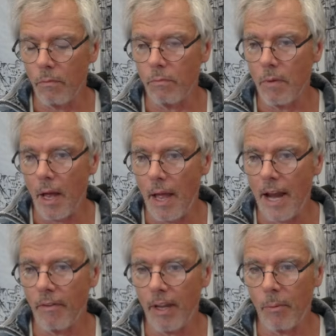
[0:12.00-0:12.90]

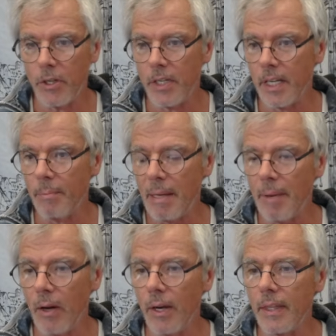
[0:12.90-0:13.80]
area which is going to be
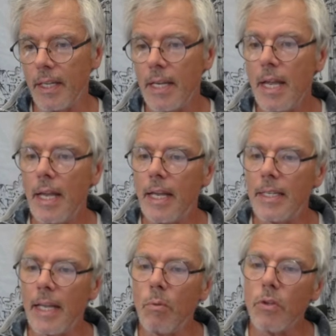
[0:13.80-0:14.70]
behind this,
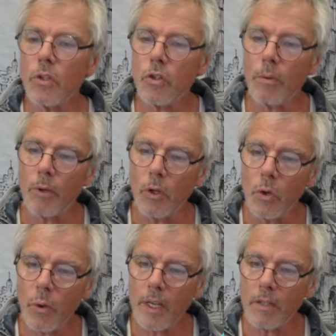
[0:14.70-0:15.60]
is that he wants to stop the
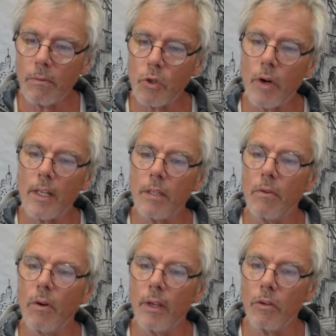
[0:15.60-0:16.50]
noise from
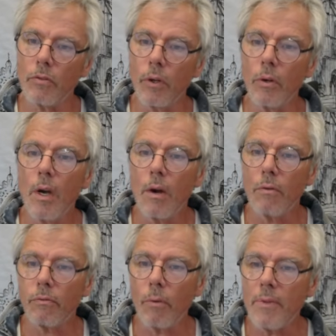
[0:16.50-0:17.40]
transferring through
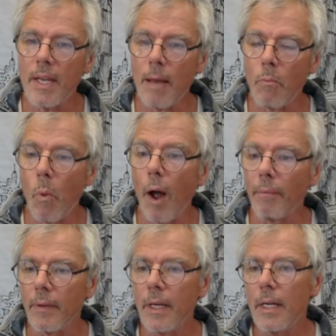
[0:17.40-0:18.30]
from the
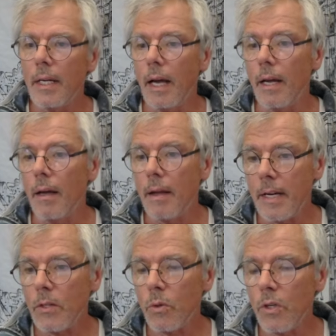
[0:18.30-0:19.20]
M1.
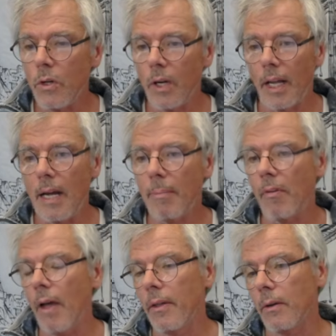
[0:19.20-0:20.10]
He's also got a
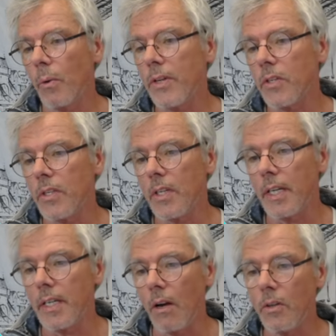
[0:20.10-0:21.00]
couple of other questions that
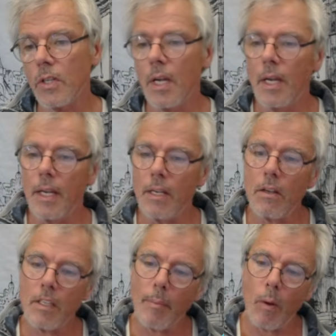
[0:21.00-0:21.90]
he's asked. He's
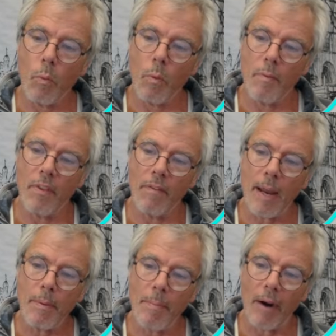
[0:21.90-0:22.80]
asked about the
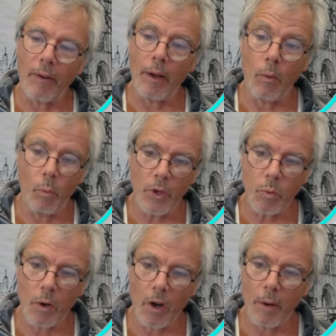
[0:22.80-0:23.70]
vapor barrier and
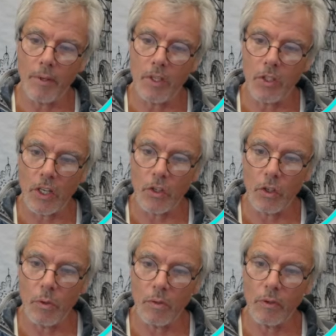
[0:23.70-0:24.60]
which one I would suggest
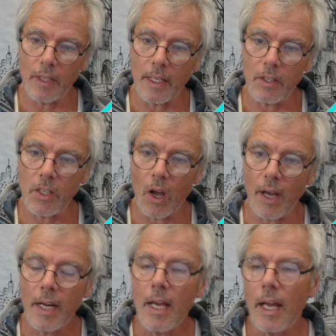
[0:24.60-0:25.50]
use from the
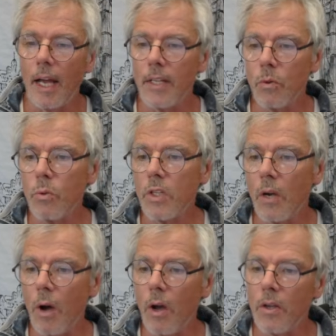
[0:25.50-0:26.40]
inside, and he's
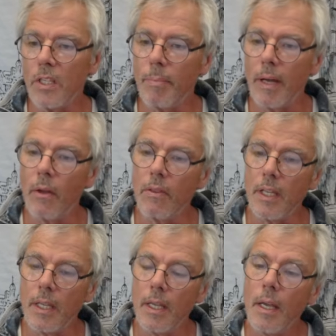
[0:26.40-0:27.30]
also asked about the